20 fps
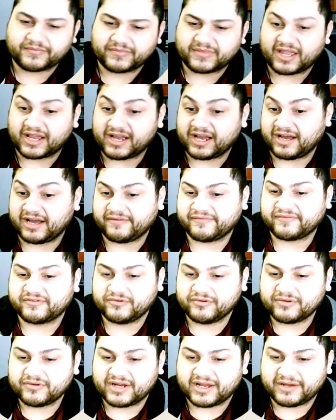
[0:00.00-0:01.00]

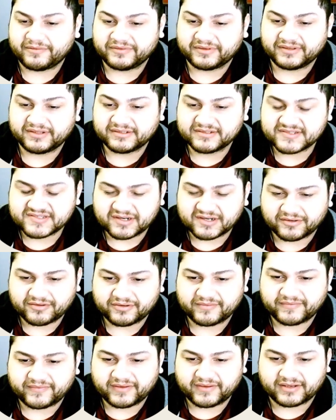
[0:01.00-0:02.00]
after having the desired
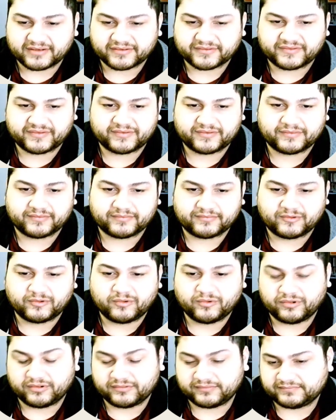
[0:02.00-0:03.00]
effects,
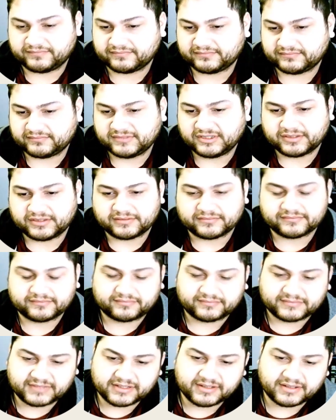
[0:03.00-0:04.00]
or
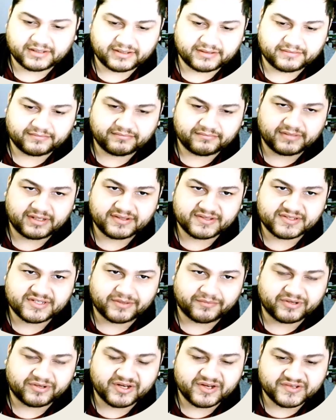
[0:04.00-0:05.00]
in
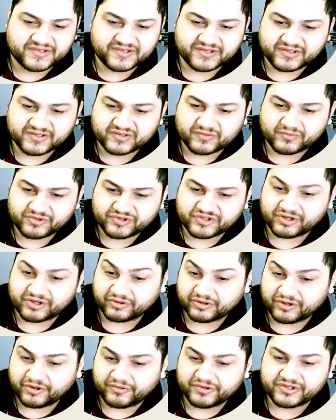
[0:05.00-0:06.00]
some cases, which I'll
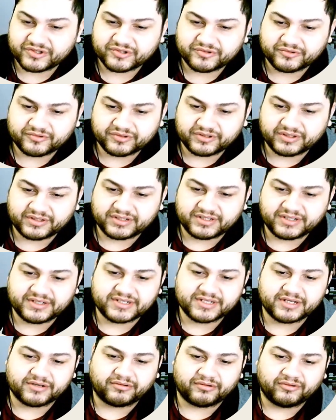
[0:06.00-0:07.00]
go into in
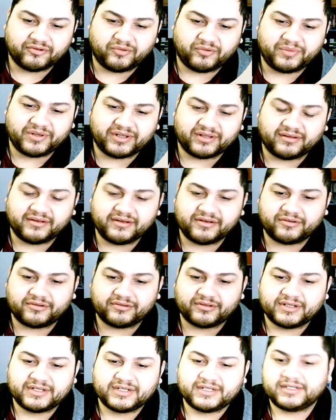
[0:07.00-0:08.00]
detail a little bit
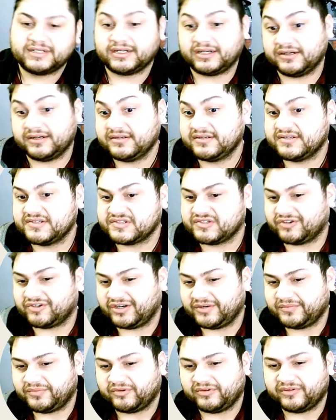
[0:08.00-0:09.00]
later,
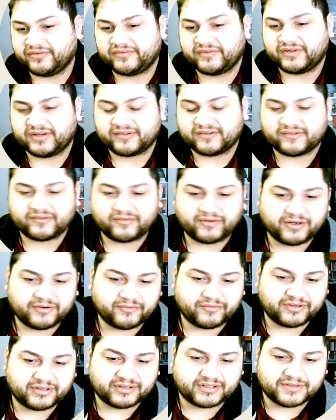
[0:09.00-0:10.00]
undesirable effects, right,
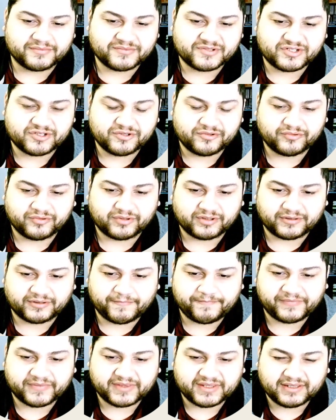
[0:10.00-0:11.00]
when it comes
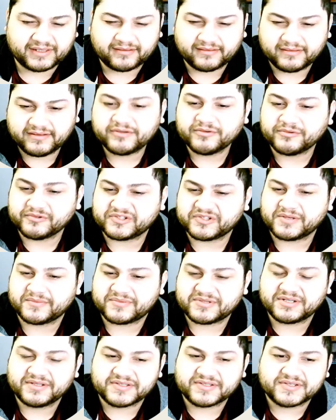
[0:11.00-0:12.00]
to illegal
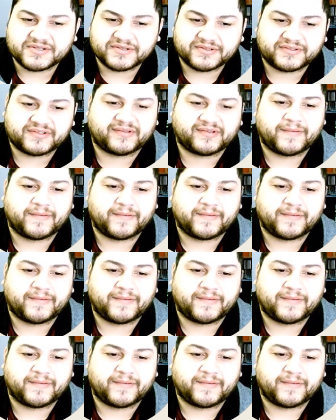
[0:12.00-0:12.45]
substances.